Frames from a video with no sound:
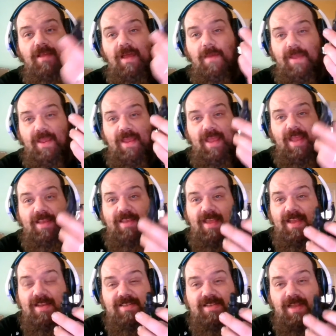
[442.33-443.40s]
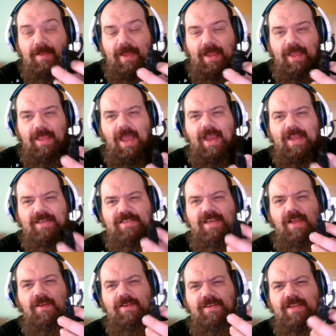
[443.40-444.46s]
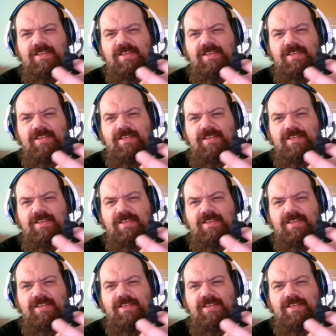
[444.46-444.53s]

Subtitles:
I mean, it didn't like I could tell it